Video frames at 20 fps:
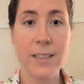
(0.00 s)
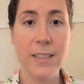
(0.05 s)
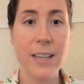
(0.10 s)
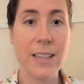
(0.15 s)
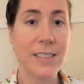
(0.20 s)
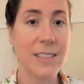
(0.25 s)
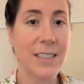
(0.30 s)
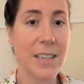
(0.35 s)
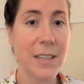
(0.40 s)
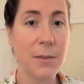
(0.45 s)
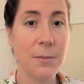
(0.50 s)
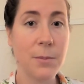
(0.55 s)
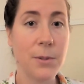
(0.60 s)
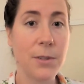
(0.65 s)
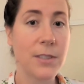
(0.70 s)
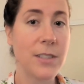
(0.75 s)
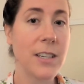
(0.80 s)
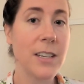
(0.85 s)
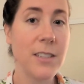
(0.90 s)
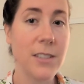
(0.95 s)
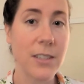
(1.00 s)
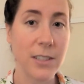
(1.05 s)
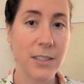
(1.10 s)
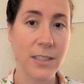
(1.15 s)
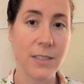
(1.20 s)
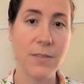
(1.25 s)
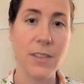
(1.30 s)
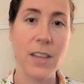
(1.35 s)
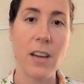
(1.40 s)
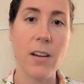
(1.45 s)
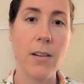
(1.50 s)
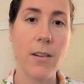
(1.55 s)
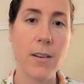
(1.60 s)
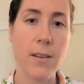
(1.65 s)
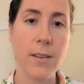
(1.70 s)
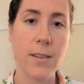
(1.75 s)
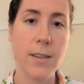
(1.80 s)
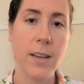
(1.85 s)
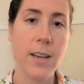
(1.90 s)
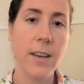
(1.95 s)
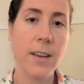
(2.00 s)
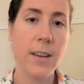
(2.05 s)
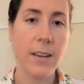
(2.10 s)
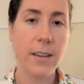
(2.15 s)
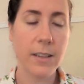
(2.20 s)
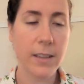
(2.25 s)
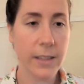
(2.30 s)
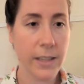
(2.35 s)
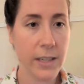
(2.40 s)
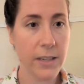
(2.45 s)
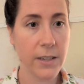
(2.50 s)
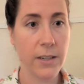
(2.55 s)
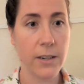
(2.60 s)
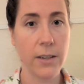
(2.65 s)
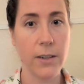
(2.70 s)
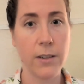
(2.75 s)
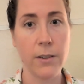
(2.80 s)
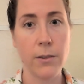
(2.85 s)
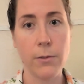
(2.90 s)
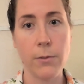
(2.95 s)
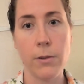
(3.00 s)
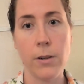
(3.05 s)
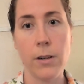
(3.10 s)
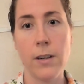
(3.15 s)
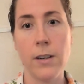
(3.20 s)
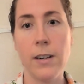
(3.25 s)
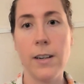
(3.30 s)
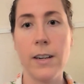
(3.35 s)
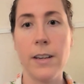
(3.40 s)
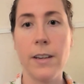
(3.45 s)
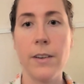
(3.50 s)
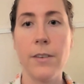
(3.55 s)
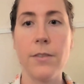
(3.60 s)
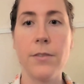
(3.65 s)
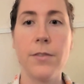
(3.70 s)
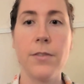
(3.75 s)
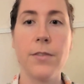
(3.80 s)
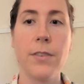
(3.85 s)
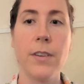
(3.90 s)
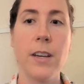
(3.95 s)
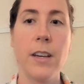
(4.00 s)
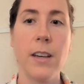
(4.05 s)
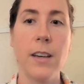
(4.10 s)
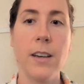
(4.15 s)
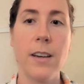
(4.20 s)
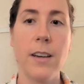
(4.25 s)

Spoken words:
testing procedures if they aren't clear, or if